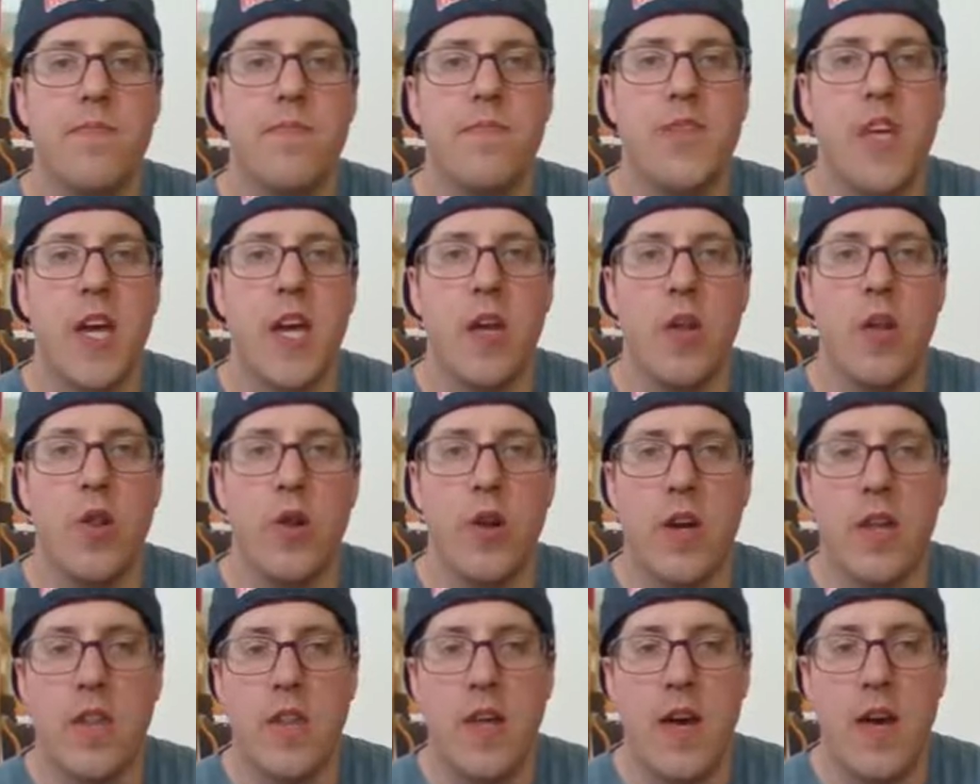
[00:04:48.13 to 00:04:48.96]
take a
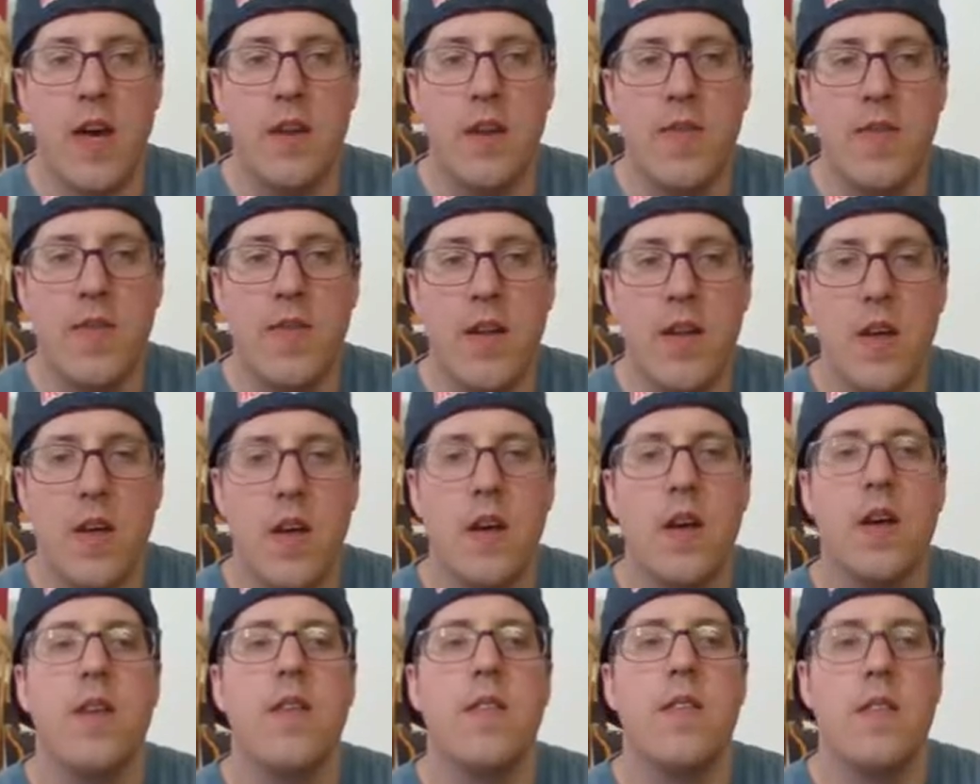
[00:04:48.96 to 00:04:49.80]
look at that,
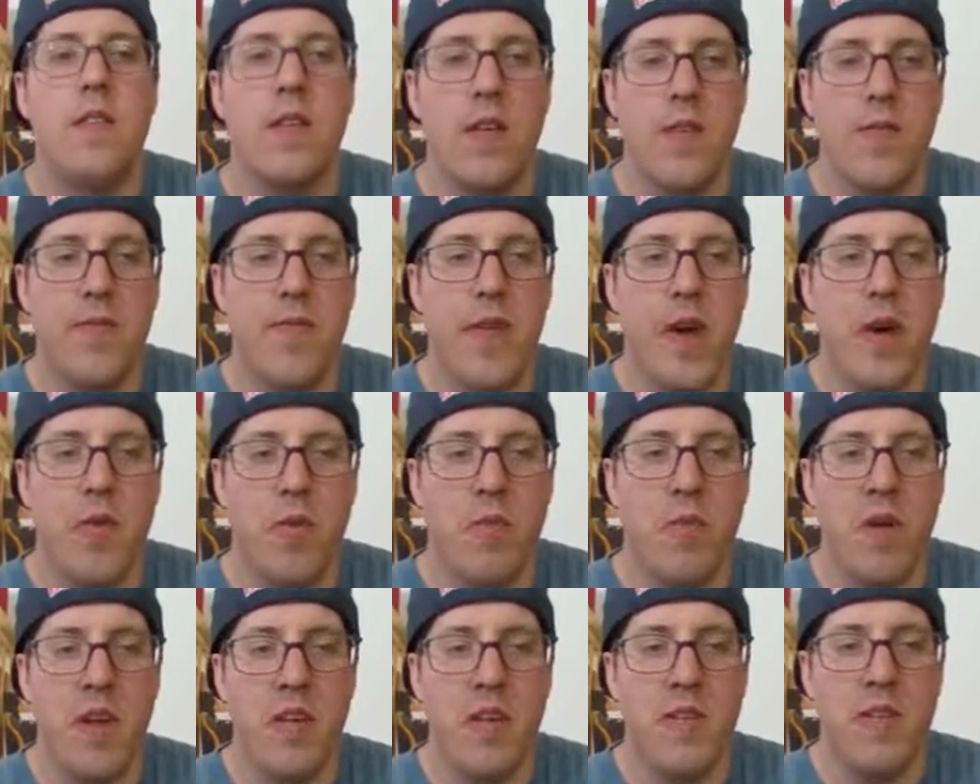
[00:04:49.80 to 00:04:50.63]
see if that one
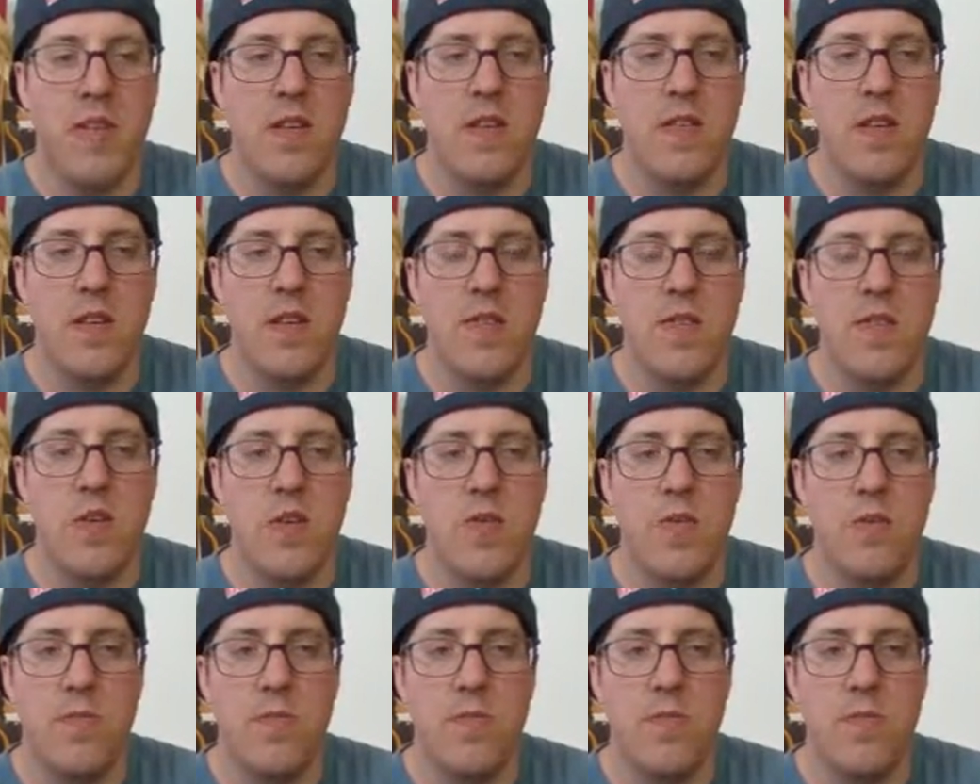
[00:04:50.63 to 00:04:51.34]
makes any sense to you.